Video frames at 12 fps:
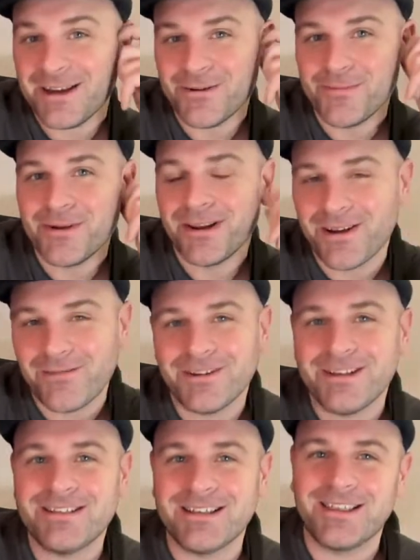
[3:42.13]
It would be
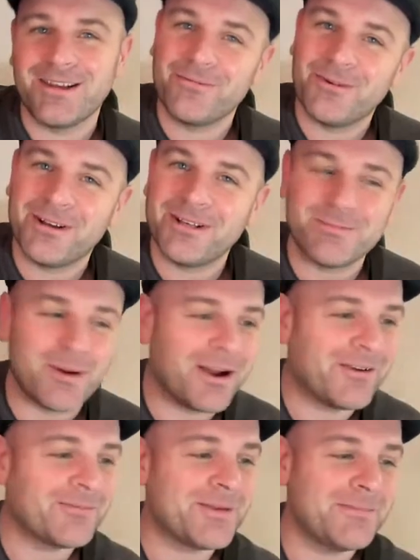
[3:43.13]
lovely to think we're
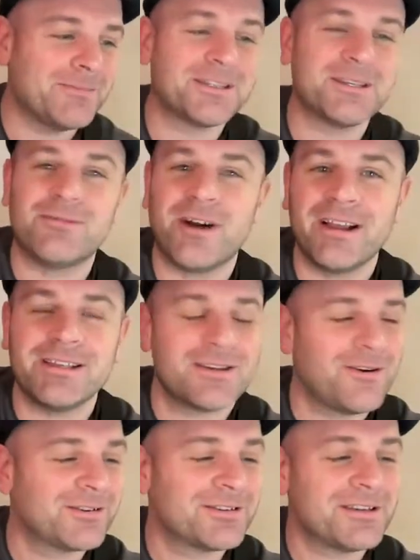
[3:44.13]
inspiring people to write
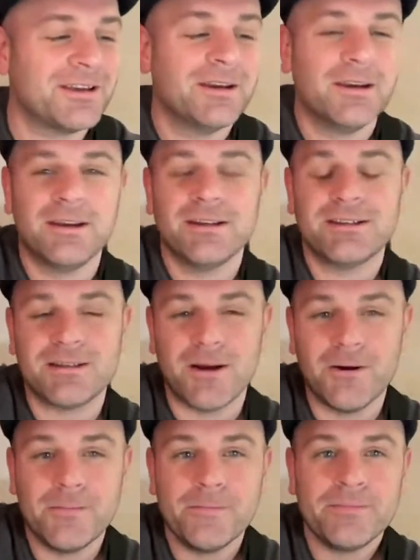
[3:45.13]
songs.
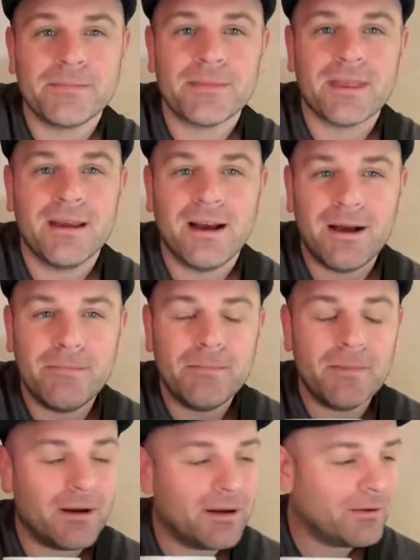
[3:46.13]
So
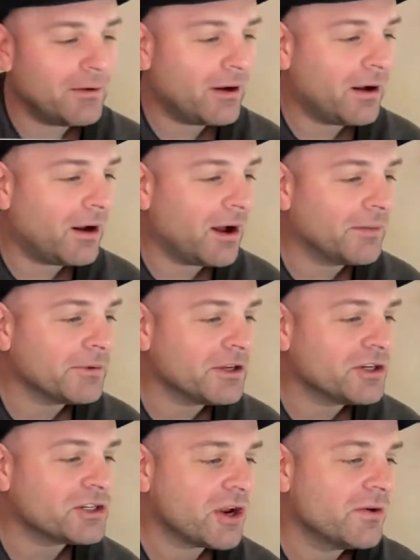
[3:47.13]
I'm going
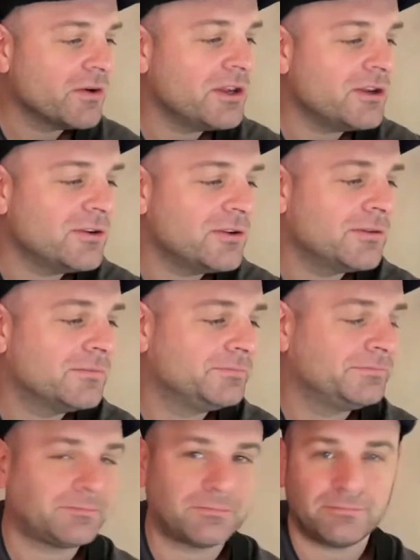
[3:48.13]
to show you...
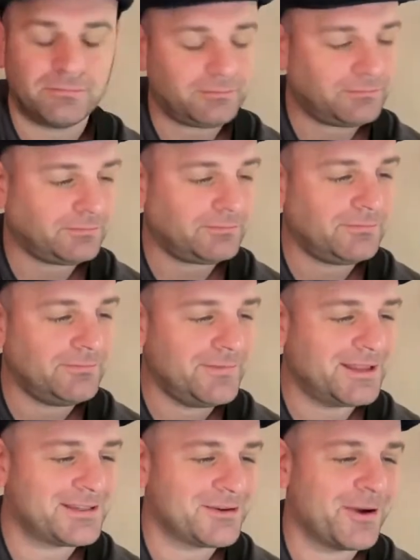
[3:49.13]

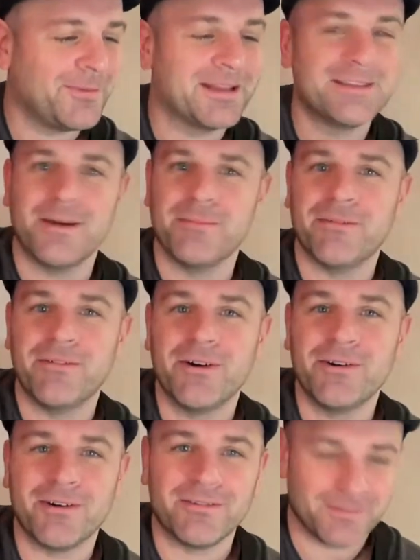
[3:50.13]
Sorry, I better turn my
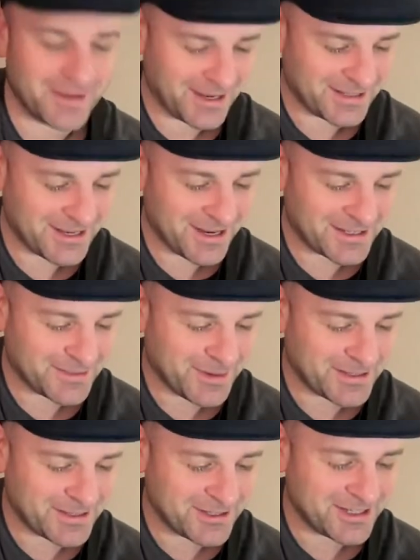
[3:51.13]
phone off. I'm getting text
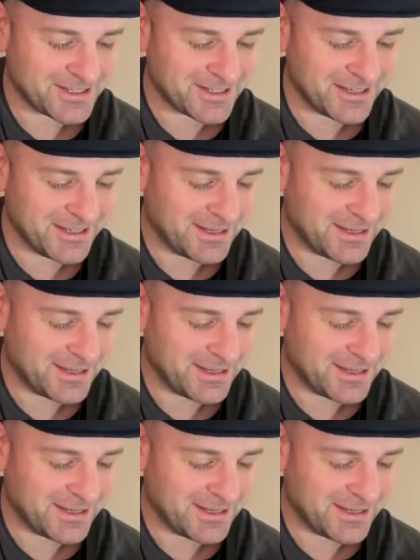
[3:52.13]
messages.